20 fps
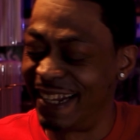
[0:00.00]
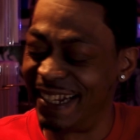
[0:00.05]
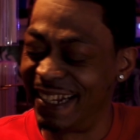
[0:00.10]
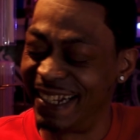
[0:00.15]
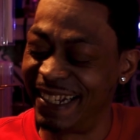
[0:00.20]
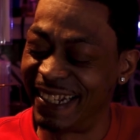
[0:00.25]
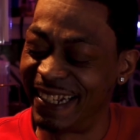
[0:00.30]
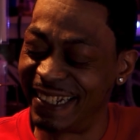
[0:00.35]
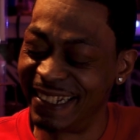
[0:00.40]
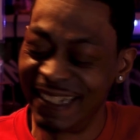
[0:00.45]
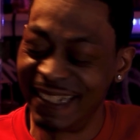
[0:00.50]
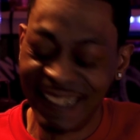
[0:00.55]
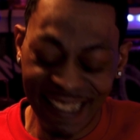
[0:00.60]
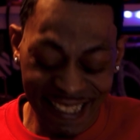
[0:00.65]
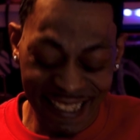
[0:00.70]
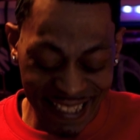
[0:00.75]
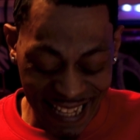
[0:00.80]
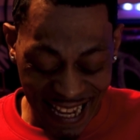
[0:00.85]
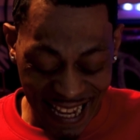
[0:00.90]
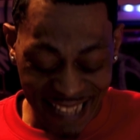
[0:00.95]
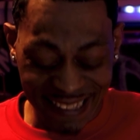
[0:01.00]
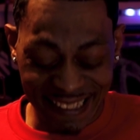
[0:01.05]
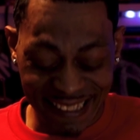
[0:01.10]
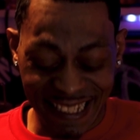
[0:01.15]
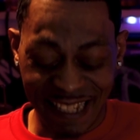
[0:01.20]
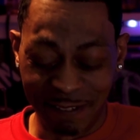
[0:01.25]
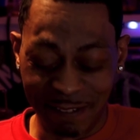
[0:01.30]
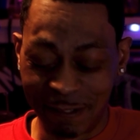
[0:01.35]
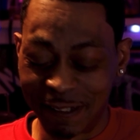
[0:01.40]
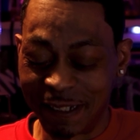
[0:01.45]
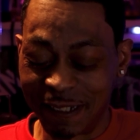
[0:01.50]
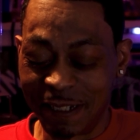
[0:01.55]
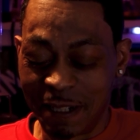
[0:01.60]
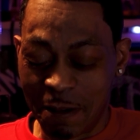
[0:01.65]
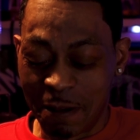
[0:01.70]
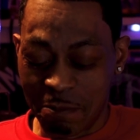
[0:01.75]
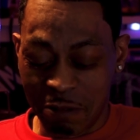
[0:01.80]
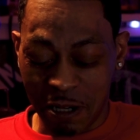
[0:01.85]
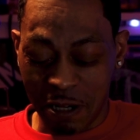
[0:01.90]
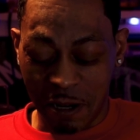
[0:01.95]
here. God damn it.
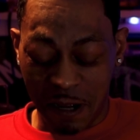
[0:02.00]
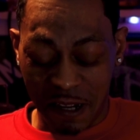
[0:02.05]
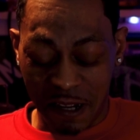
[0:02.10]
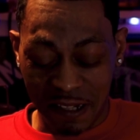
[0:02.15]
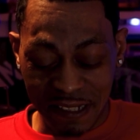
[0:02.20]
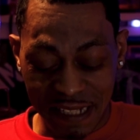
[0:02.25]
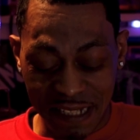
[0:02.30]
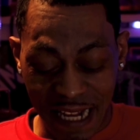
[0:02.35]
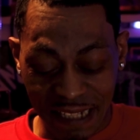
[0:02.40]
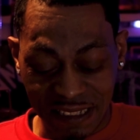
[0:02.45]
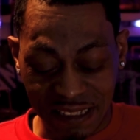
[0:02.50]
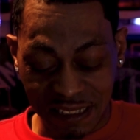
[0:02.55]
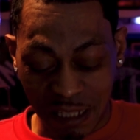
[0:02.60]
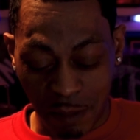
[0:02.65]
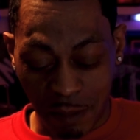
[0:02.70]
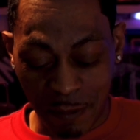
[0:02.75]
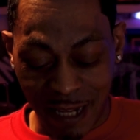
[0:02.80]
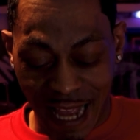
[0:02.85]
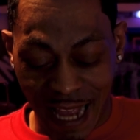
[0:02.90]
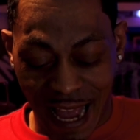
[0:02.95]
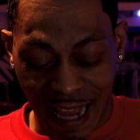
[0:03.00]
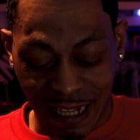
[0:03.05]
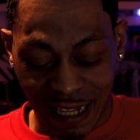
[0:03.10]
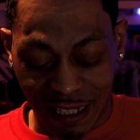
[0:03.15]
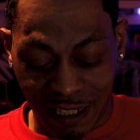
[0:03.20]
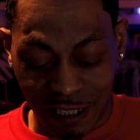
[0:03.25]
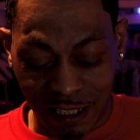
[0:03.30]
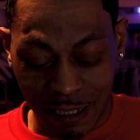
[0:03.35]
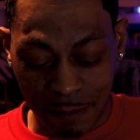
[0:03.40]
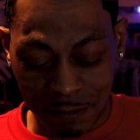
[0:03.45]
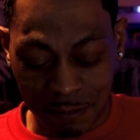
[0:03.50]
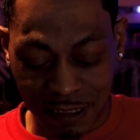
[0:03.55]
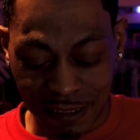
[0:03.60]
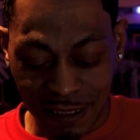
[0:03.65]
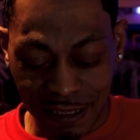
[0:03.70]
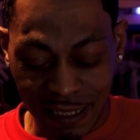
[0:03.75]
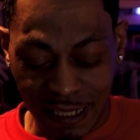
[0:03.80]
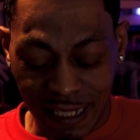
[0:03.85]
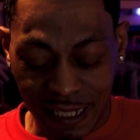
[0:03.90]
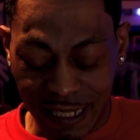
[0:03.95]
But uh, next up, we got Eclipse
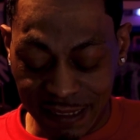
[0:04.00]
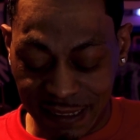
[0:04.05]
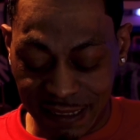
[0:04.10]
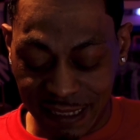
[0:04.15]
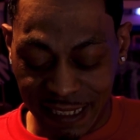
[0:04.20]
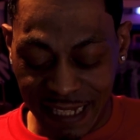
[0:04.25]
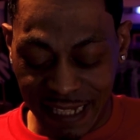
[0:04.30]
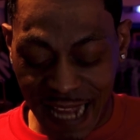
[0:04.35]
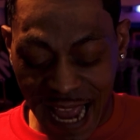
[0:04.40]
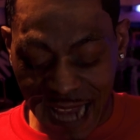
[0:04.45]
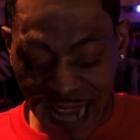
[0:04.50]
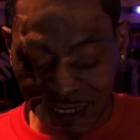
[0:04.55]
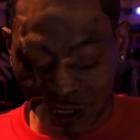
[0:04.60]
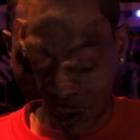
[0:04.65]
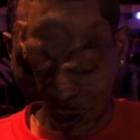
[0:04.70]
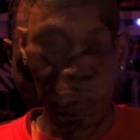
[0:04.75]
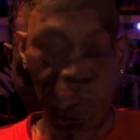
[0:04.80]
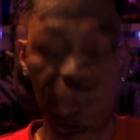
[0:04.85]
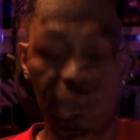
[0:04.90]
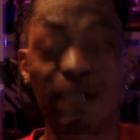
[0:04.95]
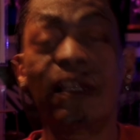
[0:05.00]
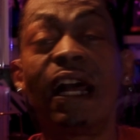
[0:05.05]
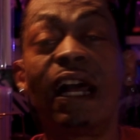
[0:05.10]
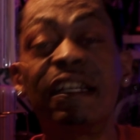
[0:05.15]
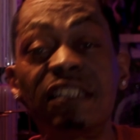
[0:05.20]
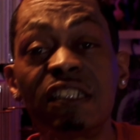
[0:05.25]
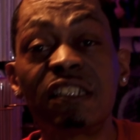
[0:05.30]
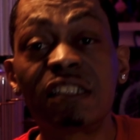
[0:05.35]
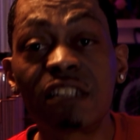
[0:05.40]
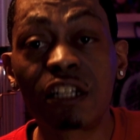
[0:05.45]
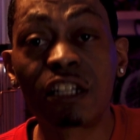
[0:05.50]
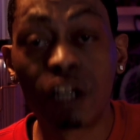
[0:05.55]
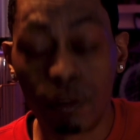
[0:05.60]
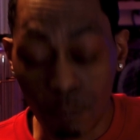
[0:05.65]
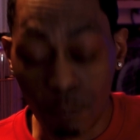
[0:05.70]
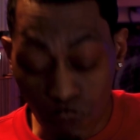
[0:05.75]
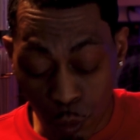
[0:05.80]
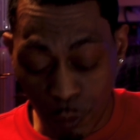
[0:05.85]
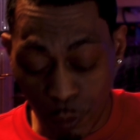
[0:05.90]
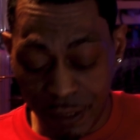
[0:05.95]
International, The Legends of
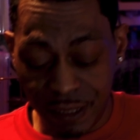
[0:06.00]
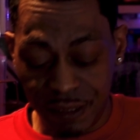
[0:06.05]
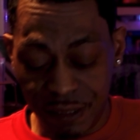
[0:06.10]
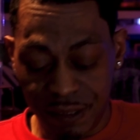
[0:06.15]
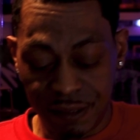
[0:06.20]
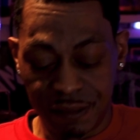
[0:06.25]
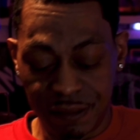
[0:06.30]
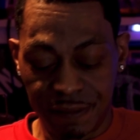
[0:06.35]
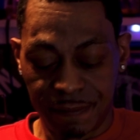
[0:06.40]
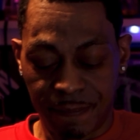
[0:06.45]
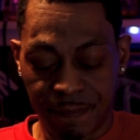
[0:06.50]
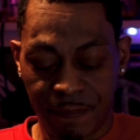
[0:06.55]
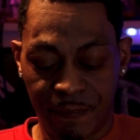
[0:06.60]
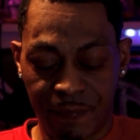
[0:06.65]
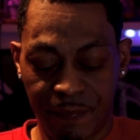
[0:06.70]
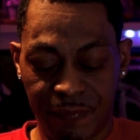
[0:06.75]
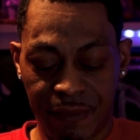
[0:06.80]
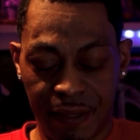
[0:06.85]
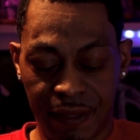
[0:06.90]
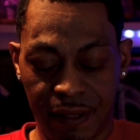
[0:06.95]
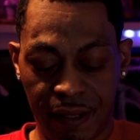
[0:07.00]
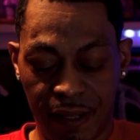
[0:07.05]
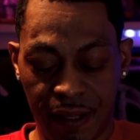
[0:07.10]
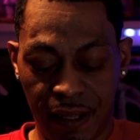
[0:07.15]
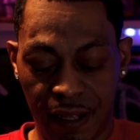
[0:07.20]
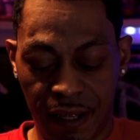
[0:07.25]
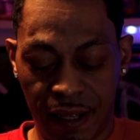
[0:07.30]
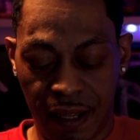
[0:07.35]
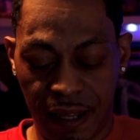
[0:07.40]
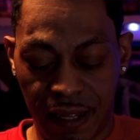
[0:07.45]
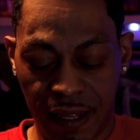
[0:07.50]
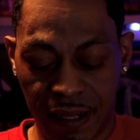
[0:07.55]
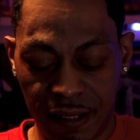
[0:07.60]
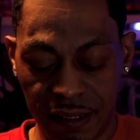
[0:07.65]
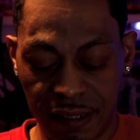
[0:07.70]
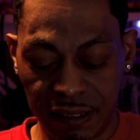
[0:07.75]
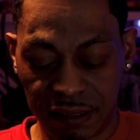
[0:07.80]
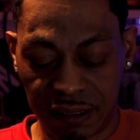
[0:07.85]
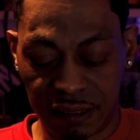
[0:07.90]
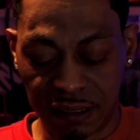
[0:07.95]
Kamui.
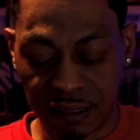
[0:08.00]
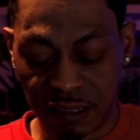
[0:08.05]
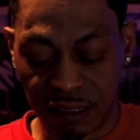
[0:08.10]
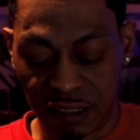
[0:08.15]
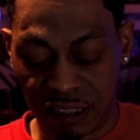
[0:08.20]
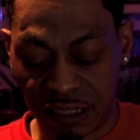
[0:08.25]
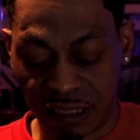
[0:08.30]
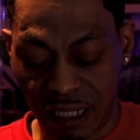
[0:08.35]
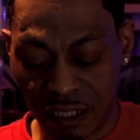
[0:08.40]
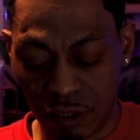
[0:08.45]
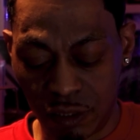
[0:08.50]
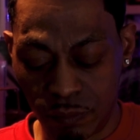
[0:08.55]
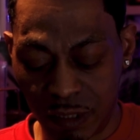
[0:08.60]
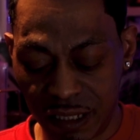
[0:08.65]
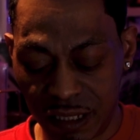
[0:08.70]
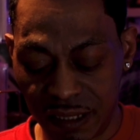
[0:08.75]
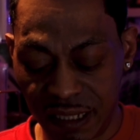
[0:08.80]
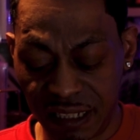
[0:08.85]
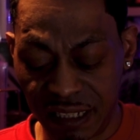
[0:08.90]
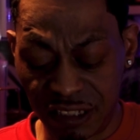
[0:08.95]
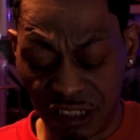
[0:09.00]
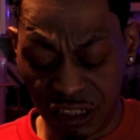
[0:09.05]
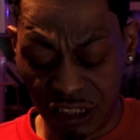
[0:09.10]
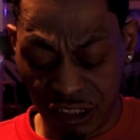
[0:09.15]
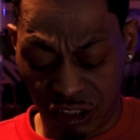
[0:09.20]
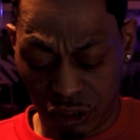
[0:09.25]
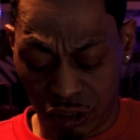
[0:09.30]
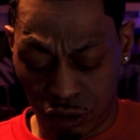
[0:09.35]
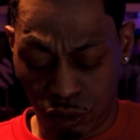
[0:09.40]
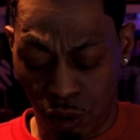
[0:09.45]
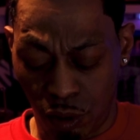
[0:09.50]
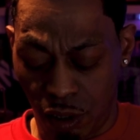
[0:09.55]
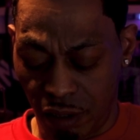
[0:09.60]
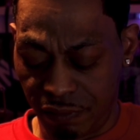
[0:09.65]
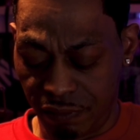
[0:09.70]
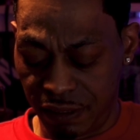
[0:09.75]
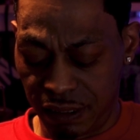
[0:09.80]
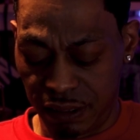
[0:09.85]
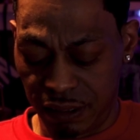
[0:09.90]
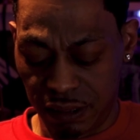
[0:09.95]
And this is a genuine ninja
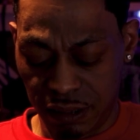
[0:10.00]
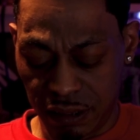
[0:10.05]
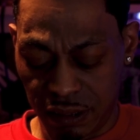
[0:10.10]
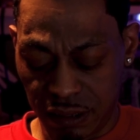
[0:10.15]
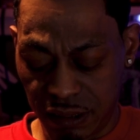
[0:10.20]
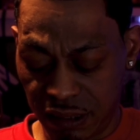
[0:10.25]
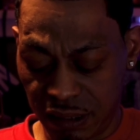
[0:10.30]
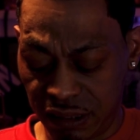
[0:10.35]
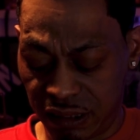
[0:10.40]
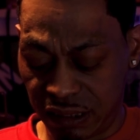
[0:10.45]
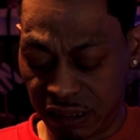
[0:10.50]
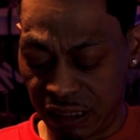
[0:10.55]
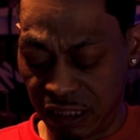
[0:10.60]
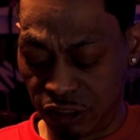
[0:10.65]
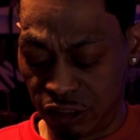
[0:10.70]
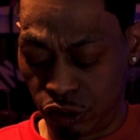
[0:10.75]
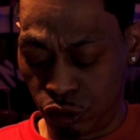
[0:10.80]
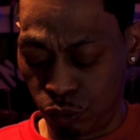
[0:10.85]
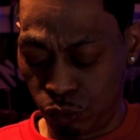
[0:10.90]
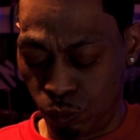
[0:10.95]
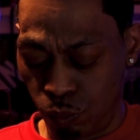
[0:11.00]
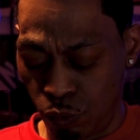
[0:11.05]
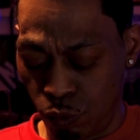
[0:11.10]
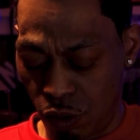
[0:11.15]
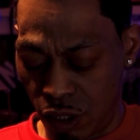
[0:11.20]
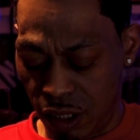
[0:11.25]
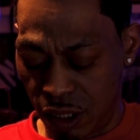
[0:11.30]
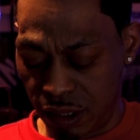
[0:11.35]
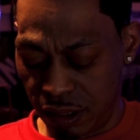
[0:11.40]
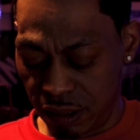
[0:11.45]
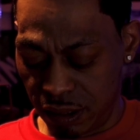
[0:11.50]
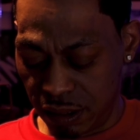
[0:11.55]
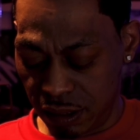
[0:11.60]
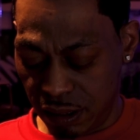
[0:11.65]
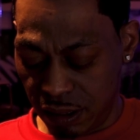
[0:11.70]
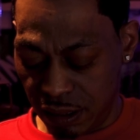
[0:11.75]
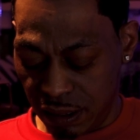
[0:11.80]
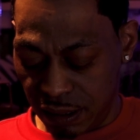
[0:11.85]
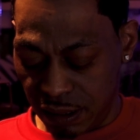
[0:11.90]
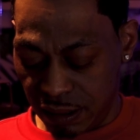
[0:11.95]
story. This is issue one.
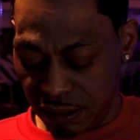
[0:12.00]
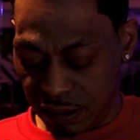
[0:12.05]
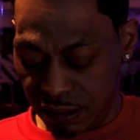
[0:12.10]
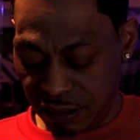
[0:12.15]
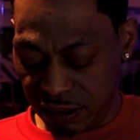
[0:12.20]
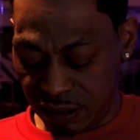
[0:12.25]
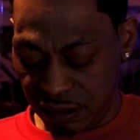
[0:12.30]
This